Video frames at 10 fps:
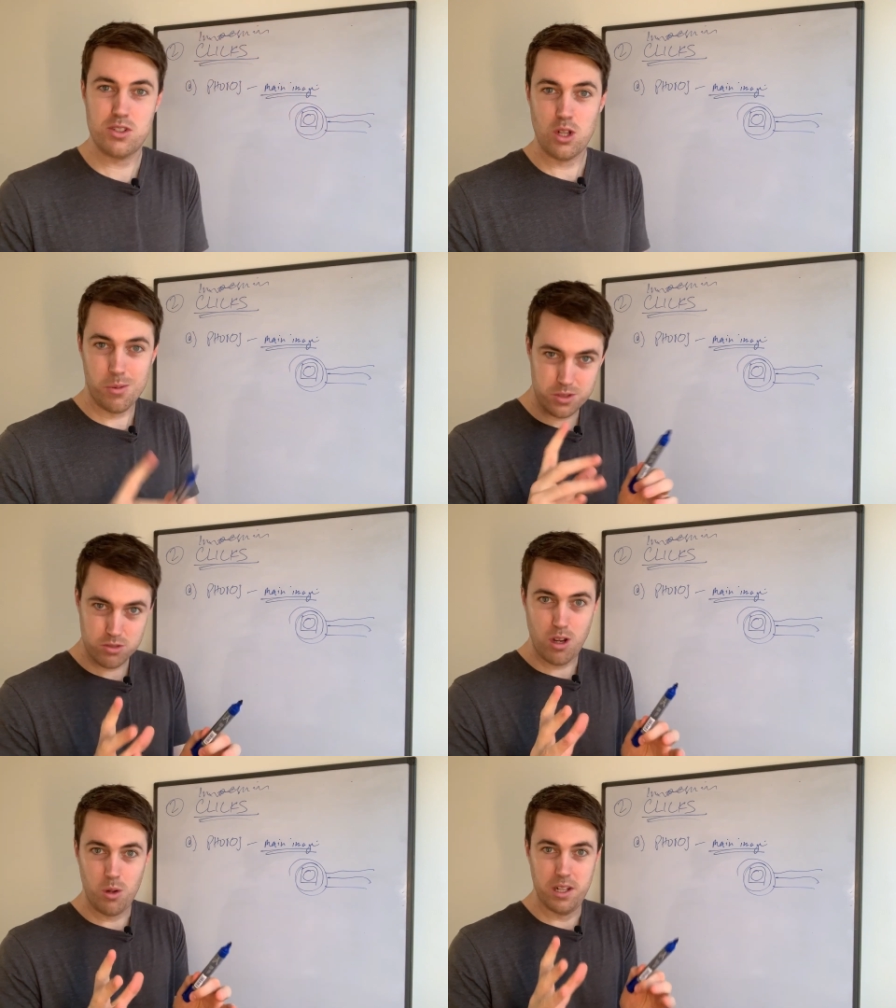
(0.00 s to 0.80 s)
stop
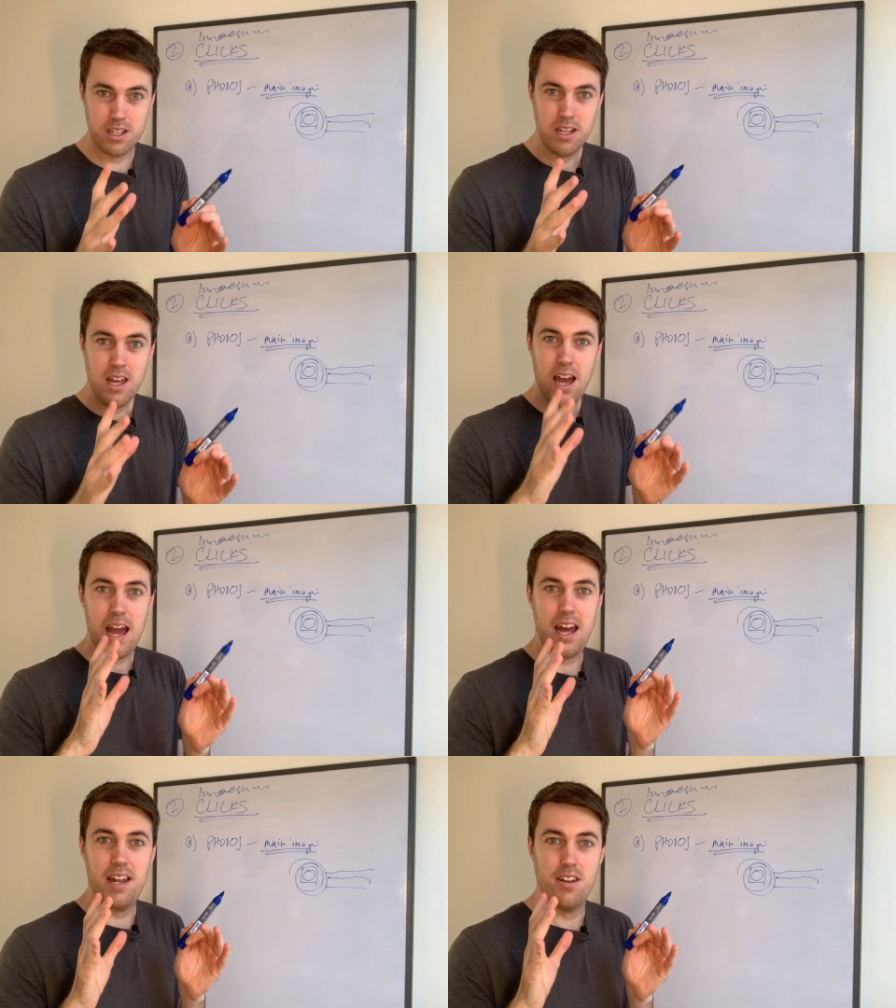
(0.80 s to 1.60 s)
scrolling
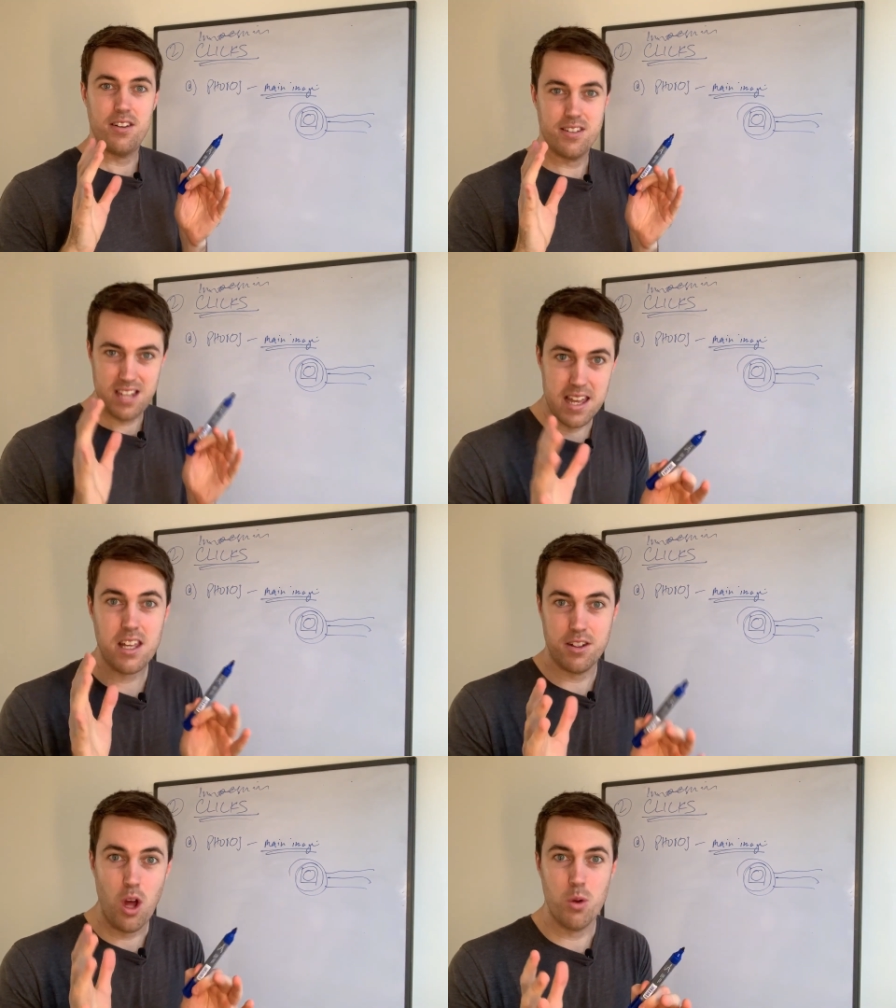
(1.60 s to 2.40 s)
and
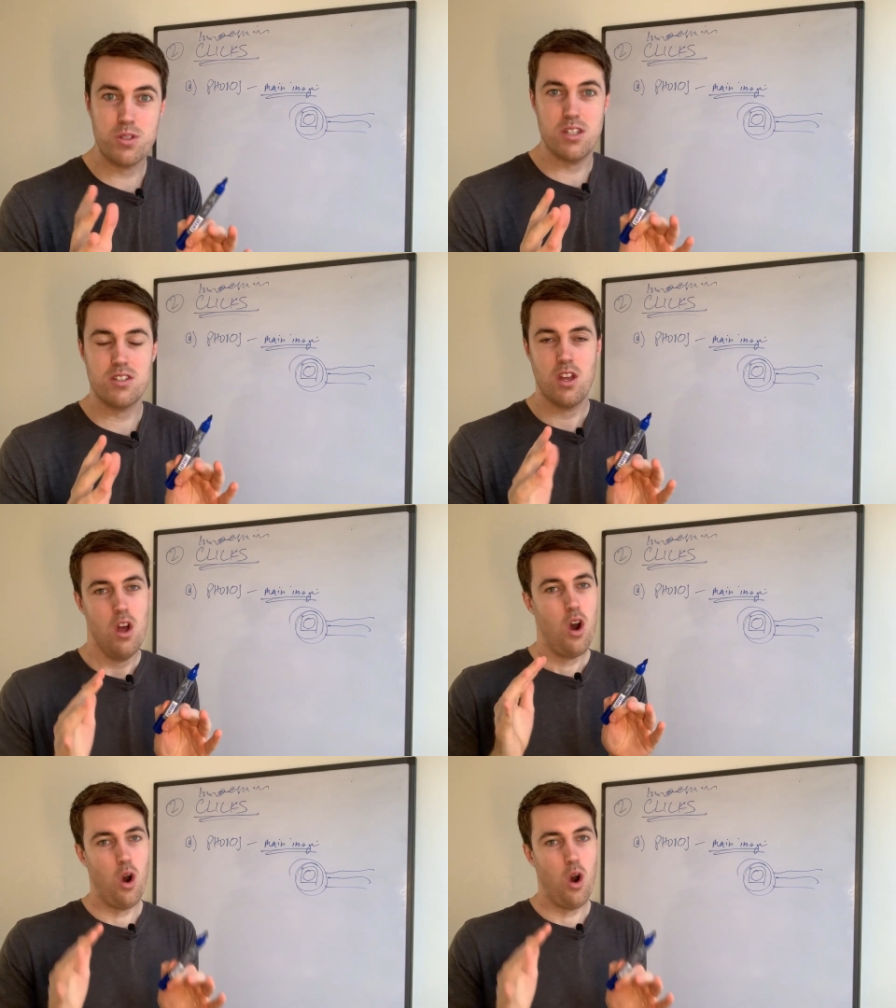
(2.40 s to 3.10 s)
take notice